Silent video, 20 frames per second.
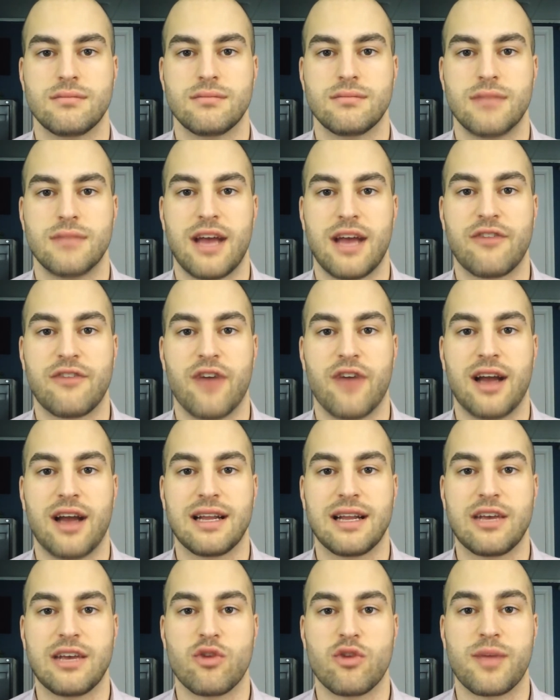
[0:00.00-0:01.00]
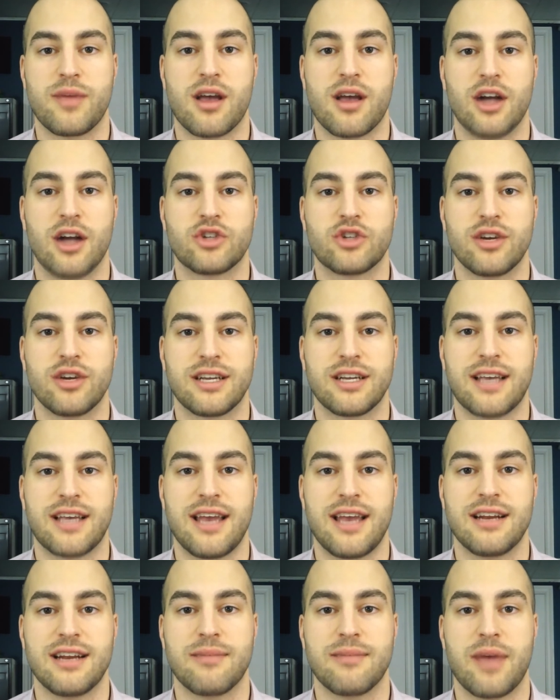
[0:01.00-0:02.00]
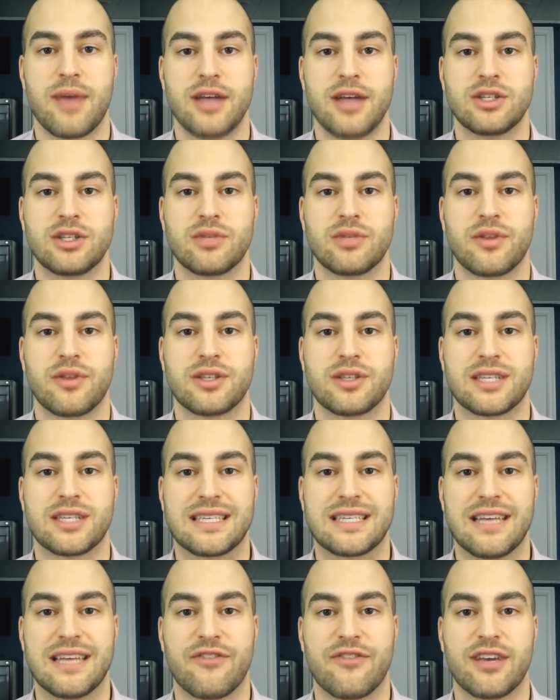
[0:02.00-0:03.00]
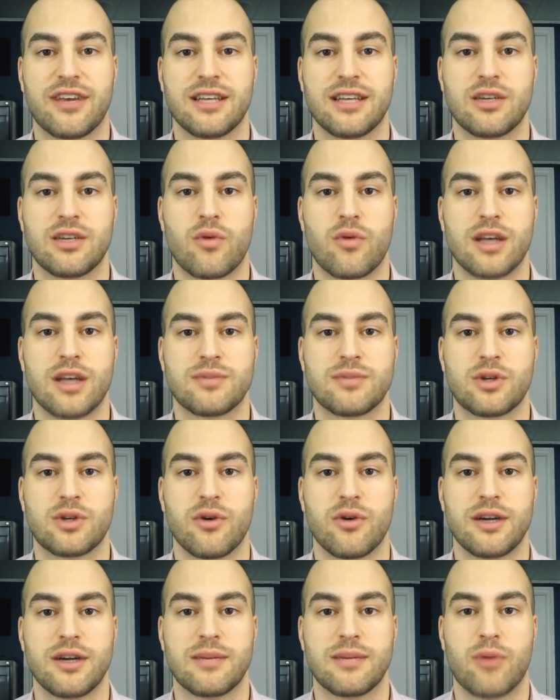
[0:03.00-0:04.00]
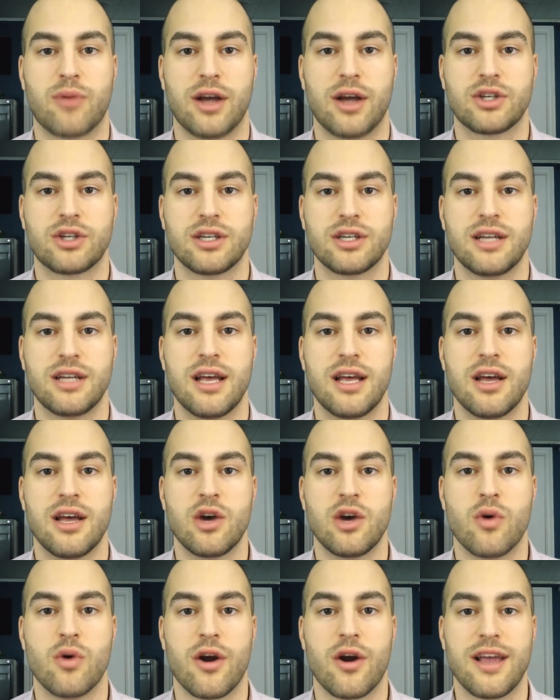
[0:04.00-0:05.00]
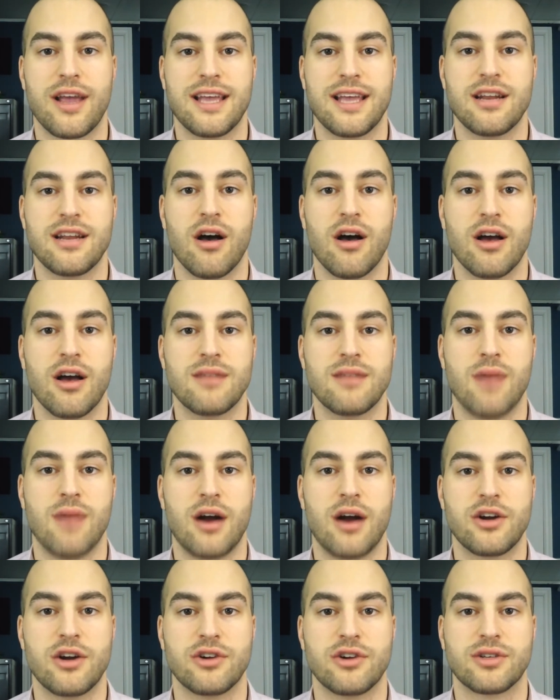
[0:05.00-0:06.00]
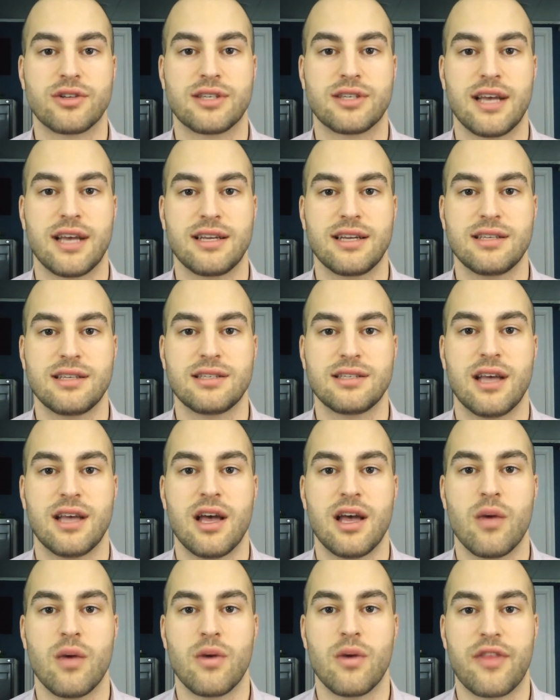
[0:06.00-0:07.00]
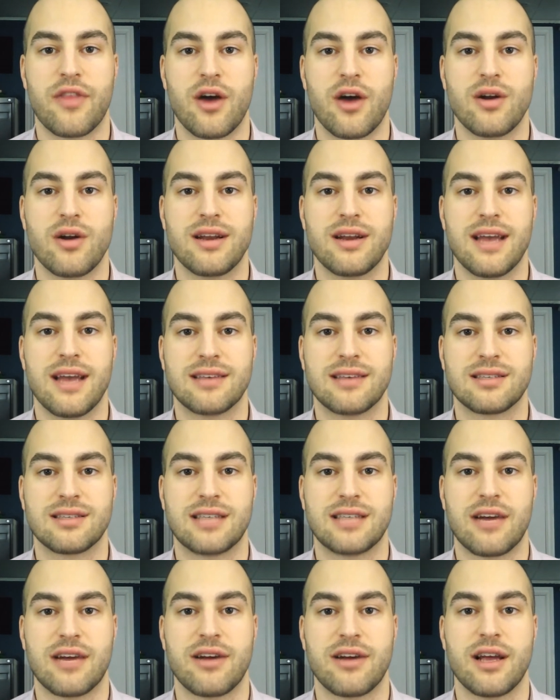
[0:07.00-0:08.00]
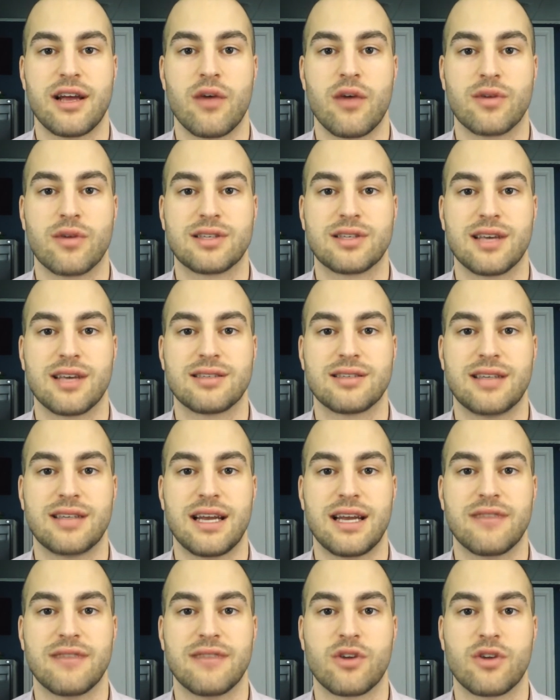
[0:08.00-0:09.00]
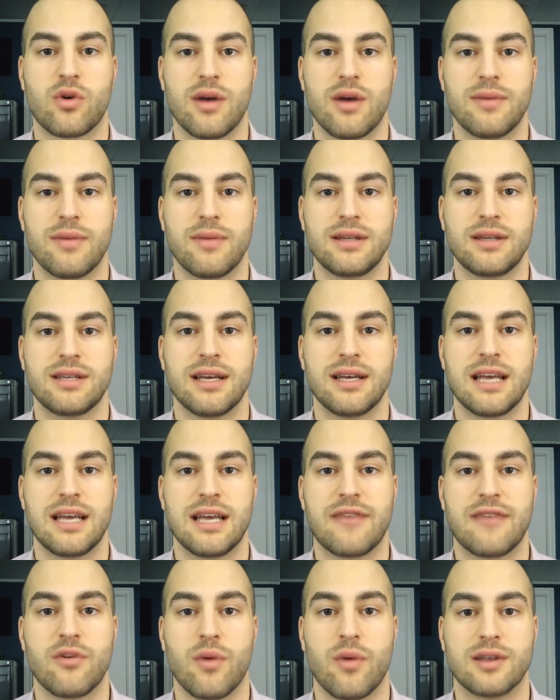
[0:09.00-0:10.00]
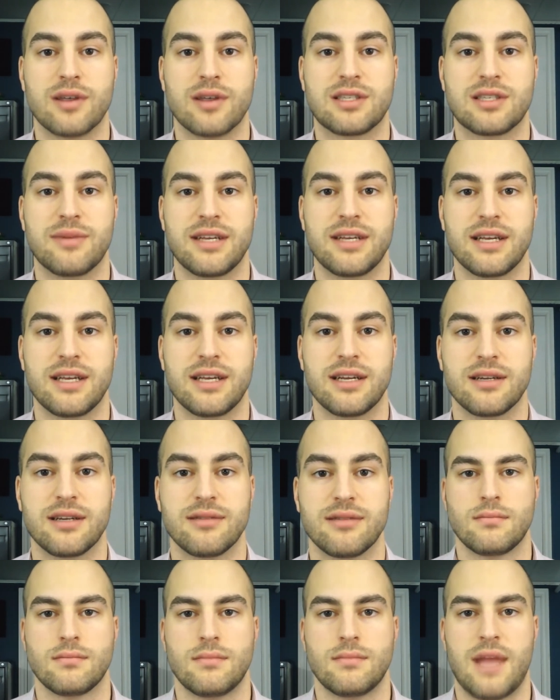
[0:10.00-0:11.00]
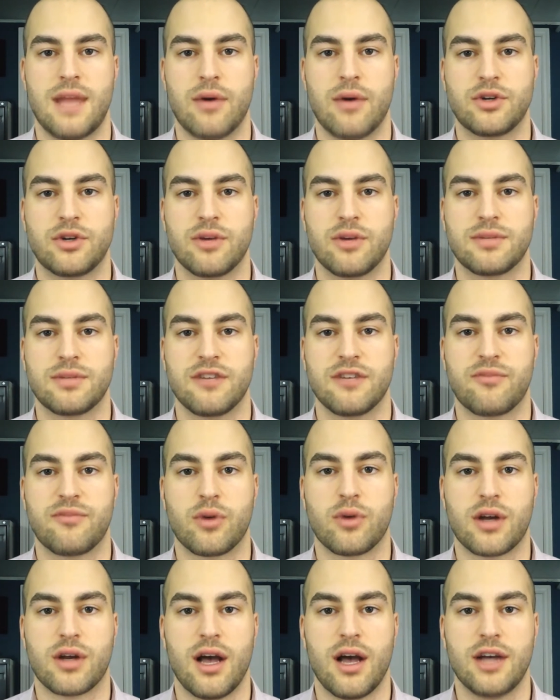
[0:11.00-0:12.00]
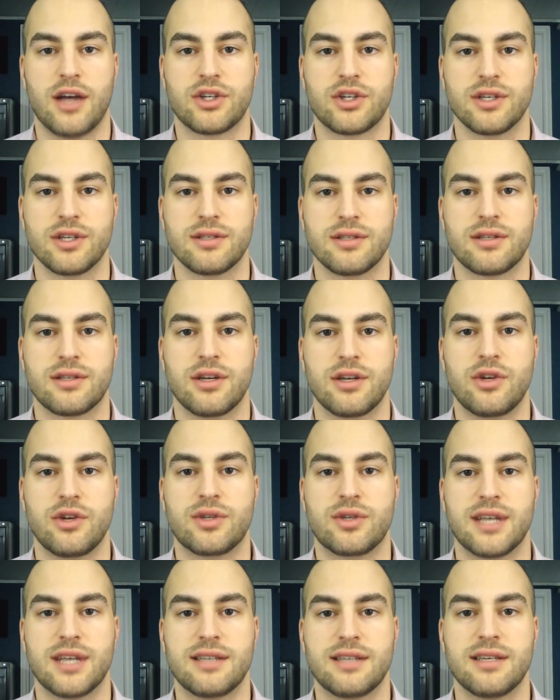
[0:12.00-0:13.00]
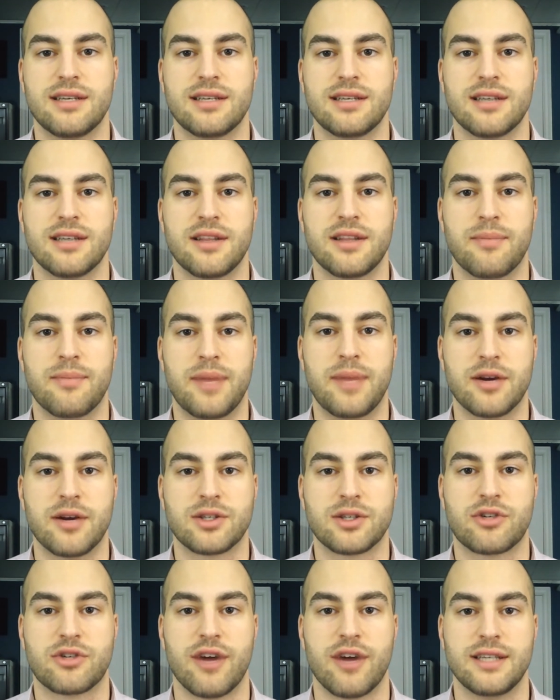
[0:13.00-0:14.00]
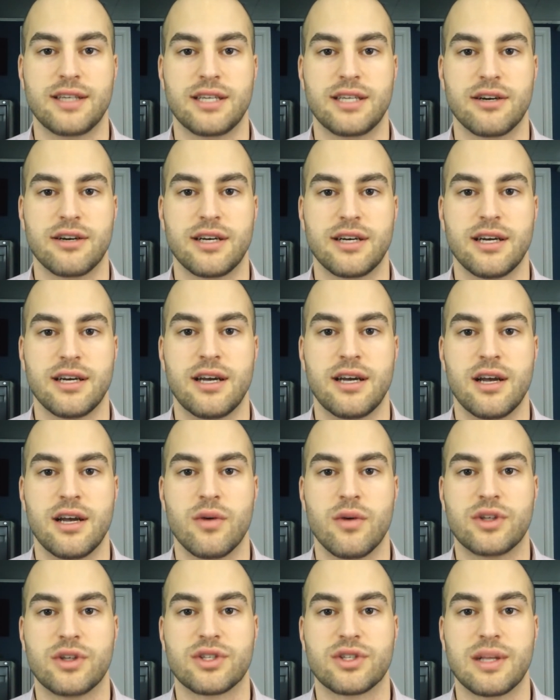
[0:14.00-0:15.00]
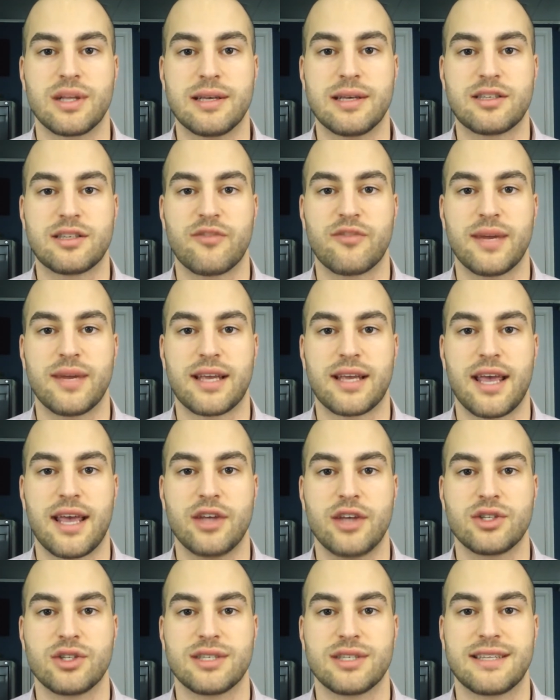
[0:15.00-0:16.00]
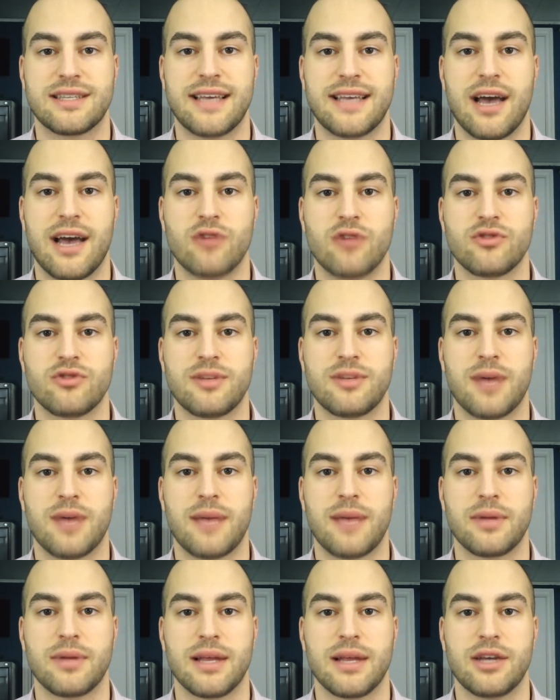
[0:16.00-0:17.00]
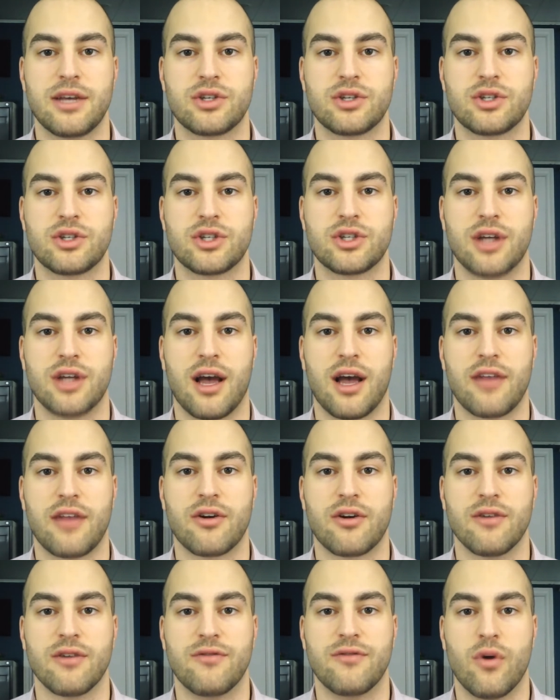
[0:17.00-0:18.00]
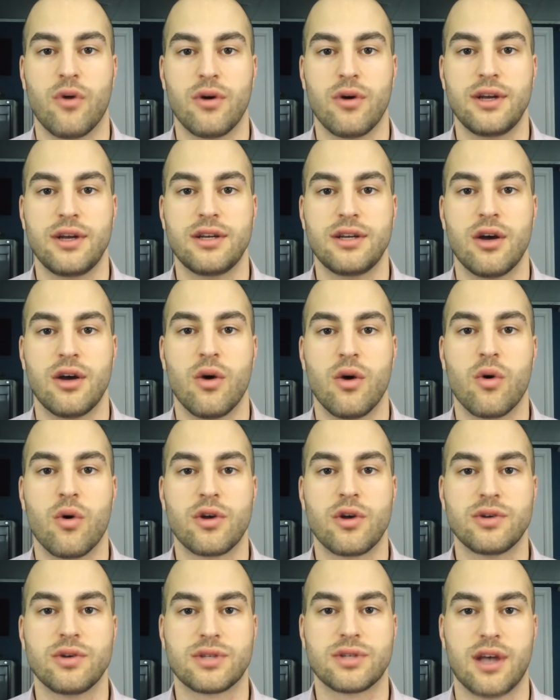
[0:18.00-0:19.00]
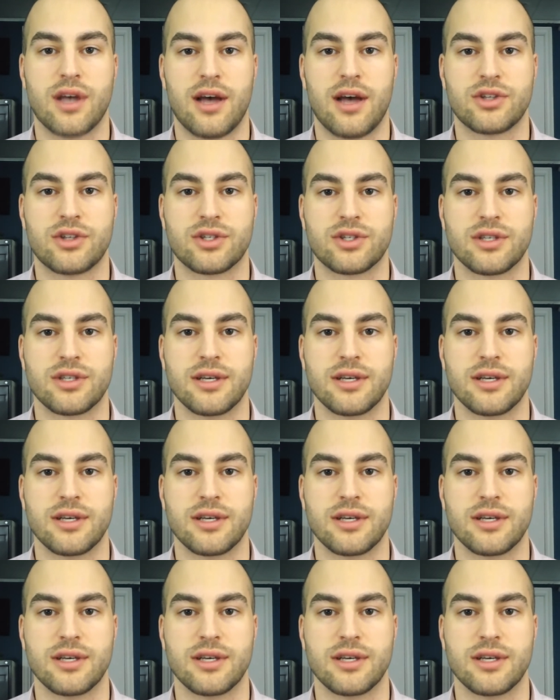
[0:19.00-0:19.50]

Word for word: And finally, it would be contraindicated in patients with significant respiratory depression who are in unmonitored settings without necessary resuscitative equipment if it was to be needed. Now, in terms of precautions, Nucynta is on the Beers criteria, which is a list of medications that the elderly population should either avoid or use cautiously.